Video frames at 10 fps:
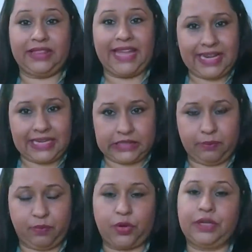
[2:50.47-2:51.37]
That is
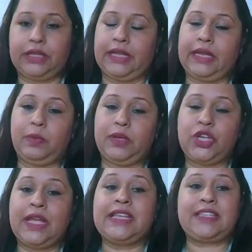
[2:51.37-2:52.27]
the important thing,
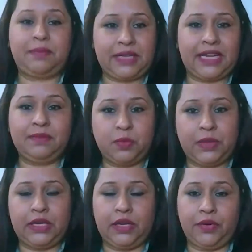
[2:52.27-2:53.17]
which sometimes
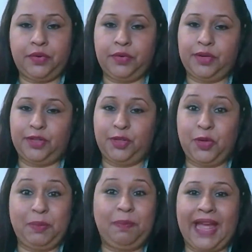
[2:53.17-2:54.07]
we,
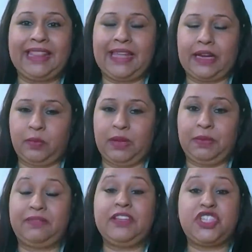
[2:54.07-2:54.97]
don't plan that way, but we